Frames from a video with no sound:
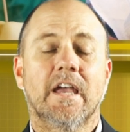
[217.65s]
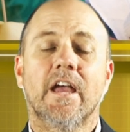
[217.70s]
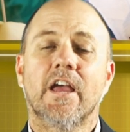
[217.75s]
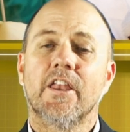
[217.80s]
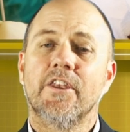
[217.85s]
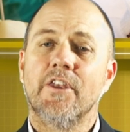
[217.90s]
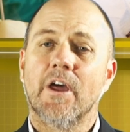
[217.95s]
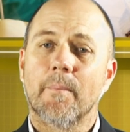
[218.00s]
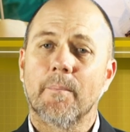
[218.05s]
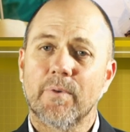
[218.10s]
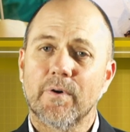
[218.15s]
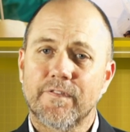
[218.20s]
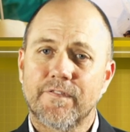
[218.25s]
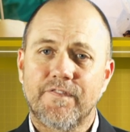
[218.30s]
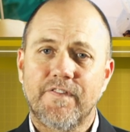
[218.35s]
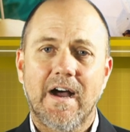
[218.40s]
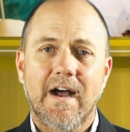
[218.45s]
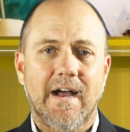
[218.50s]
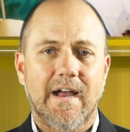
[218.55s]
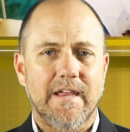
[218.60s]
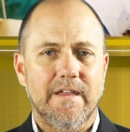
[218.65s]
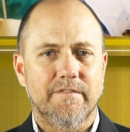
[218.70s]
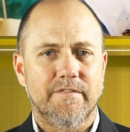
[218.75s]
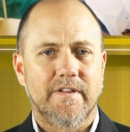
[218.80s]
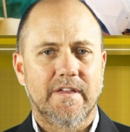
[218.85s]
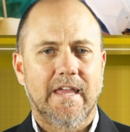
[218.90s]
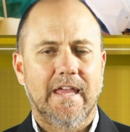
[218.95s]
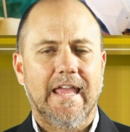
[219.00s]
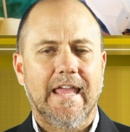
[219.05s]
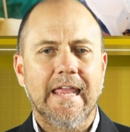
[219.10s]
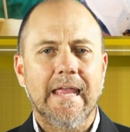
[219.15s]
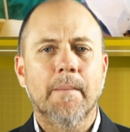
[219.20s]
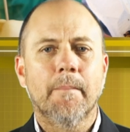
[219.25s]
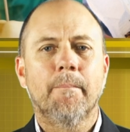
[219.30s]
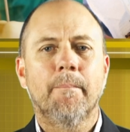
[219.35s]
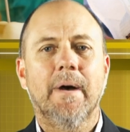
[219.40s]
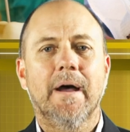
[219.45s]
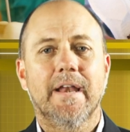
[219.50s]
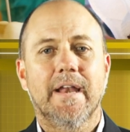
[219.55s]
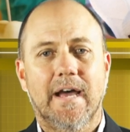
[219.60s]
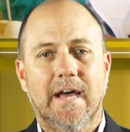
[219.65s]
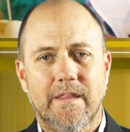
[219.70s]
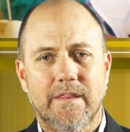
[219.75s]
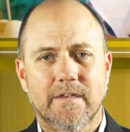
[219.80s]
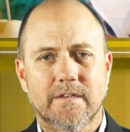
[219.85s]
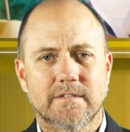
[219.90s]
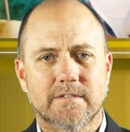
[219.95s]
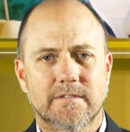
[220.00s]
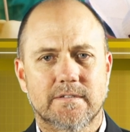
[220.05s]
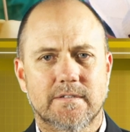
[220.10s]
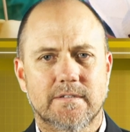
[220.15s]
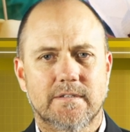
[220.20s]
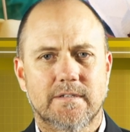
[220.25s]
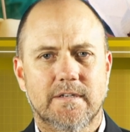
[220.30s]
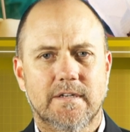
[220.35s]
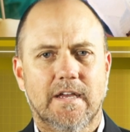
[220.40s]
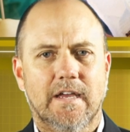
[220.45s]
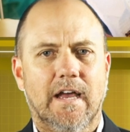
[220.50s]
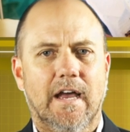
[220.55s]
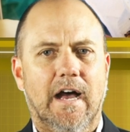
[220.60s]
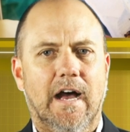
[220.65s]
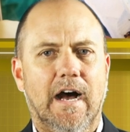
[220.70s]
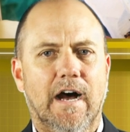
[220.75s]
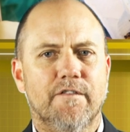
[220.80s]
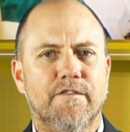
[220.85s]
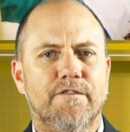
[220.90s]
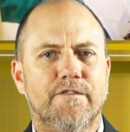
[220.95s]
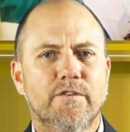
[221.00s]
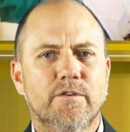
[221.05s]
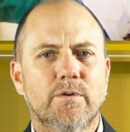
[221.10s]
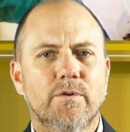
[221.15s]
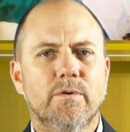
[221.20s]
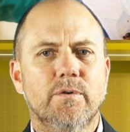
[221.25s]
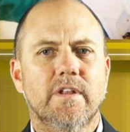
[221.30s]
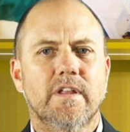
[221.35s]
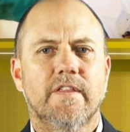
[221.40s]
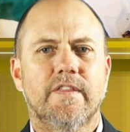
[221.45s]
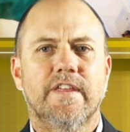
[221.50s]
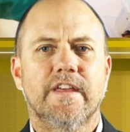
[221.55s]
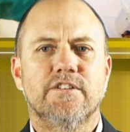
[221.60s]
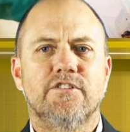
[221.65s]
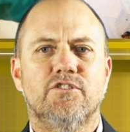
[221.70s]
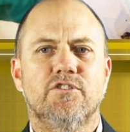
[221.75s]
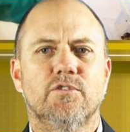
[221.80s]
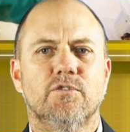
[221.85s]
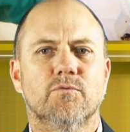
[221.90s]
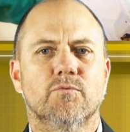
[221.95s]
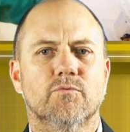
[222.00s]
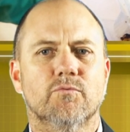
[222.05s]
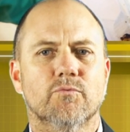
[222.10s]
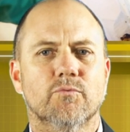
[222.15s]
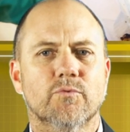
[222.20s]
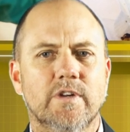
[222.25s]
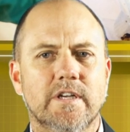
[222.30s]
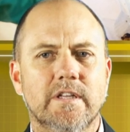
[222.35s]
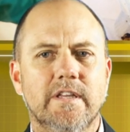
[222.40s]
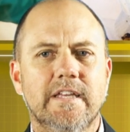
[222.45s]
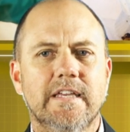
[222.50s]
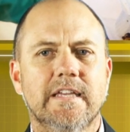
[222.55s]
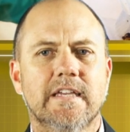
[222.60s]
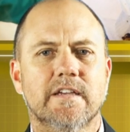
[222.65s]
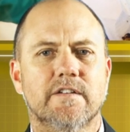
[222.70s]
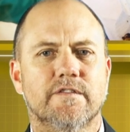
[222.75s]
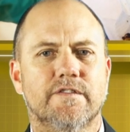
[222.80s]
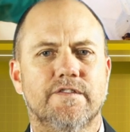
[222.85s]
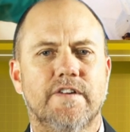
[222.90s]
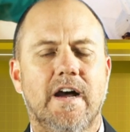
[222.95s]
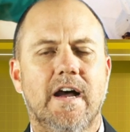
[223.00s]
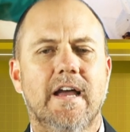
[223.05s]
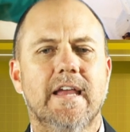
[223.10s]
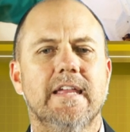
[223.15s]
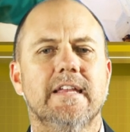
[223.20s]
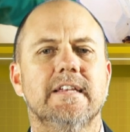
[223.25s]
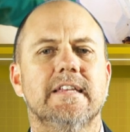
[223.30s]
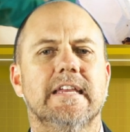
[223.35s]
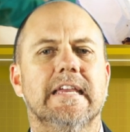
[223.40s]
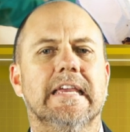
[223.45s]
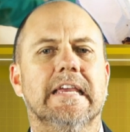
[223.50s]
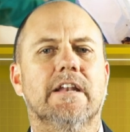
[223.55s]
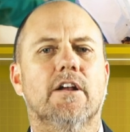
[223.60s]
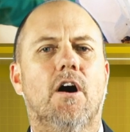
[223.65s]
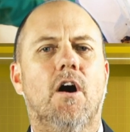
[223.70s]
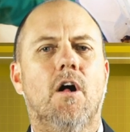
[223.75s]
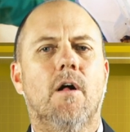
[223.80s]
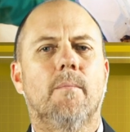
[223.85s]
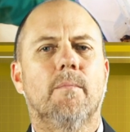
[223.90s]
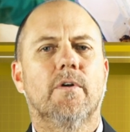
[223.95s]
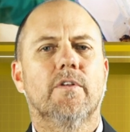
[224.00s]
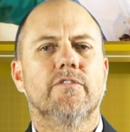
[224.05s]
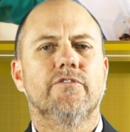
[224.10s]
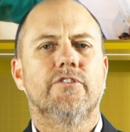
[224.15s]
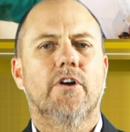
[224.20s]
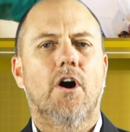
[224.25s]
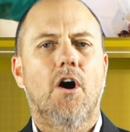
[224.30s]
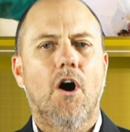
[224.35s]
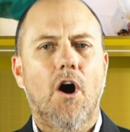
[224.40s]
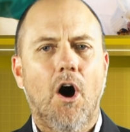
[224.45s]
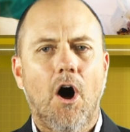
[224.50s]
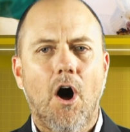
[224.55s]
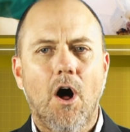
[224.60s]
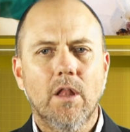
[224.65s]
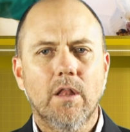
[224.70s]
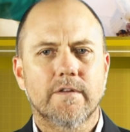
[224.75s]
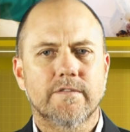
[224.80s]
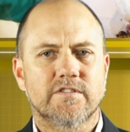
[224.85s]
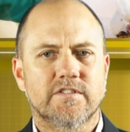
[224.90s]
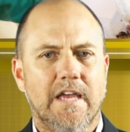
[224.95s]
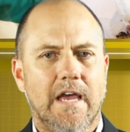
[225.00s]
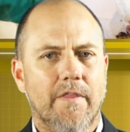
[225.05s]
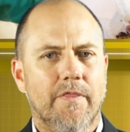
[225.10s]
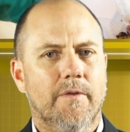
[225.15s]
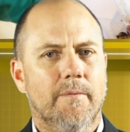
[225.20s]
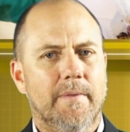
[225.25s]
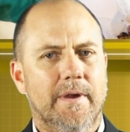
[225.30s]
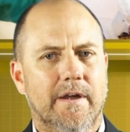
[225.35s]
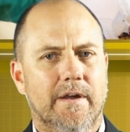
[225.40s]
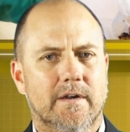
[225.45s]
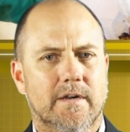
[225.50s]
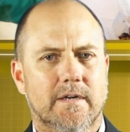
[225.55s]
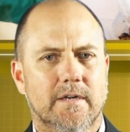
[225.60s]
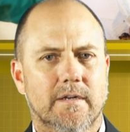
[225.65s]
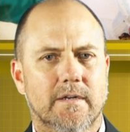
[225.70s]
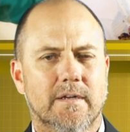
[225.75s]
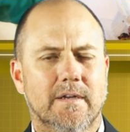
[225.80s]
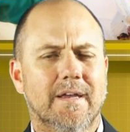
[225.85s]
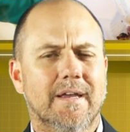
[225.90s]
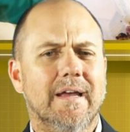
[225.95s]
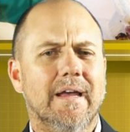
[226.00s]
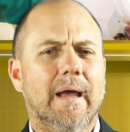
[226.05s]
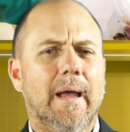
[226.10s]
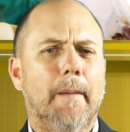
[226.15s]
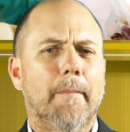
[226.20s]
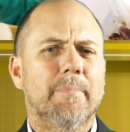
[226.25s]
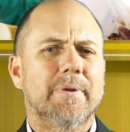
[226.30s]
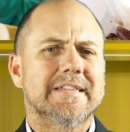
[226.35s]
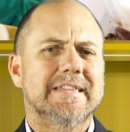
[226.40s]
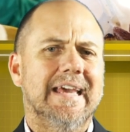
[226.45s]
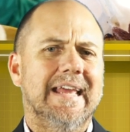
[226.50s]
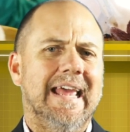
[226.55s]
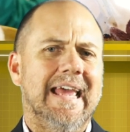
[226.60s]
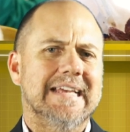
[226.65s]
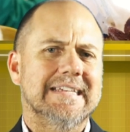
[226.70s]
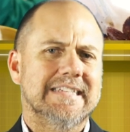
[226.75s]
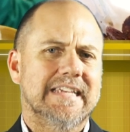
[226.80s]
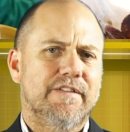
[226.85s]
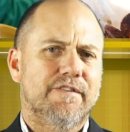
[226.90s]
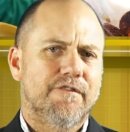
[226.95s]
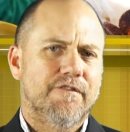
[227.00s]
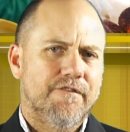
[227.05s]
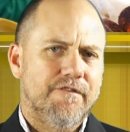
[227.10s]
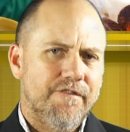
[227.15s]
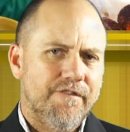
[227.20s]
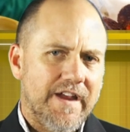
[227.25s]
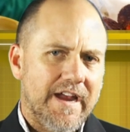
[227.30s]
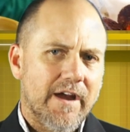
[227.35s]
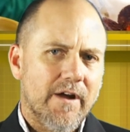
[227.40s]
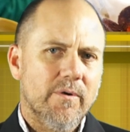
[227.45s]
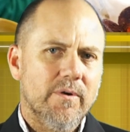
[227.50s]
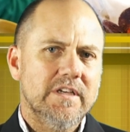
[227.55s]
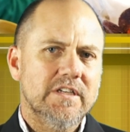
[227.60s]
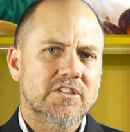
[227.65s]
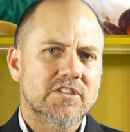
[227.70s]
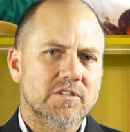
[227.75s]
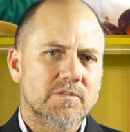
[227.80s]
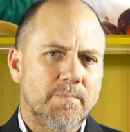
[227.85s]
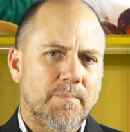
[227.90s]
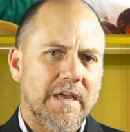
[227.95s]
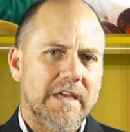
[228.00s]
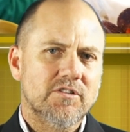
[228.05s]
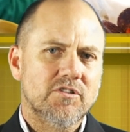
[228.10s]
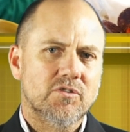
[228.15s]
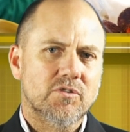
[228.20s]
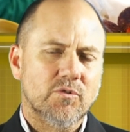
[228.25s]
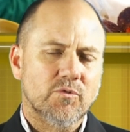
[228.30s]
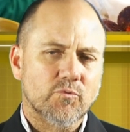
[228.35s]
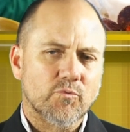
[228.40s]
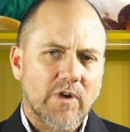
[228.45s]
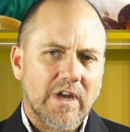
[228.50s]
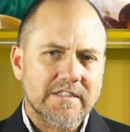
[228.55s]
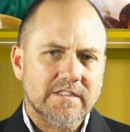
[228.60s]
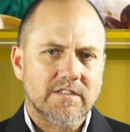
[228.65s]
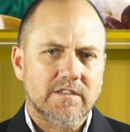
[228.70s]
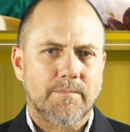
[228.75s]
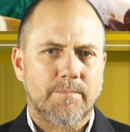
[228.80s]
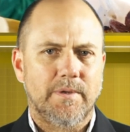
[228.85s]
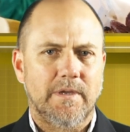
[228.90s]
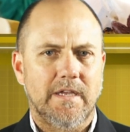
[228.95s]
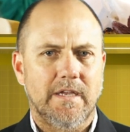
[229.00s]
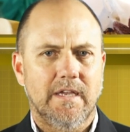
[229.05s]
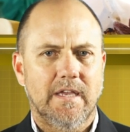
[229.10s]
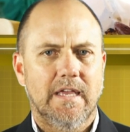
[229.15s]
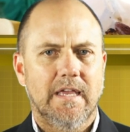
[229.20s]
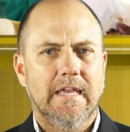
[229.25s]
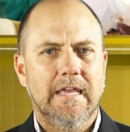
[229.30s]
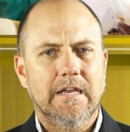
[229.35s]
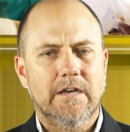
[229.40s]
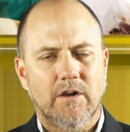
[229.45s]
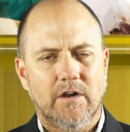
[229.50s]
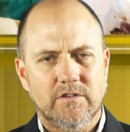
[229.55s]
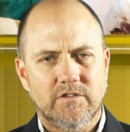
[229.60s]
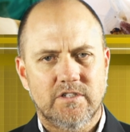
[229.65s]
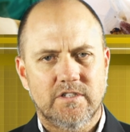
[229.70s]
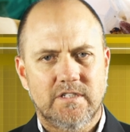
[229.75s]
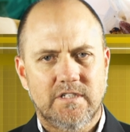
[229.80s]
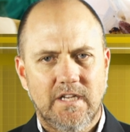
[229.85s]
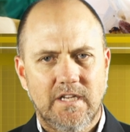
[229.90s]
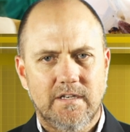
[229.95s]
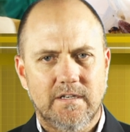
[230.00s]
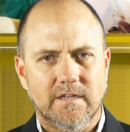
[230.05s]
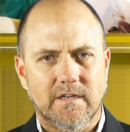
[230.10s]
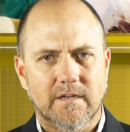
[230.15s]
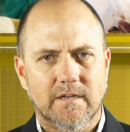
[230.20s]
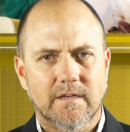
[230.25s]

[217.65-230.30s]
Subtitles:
Number five, empanadas. A food that you really can find in almost all of South America, but that has a very special recipe in Argentina.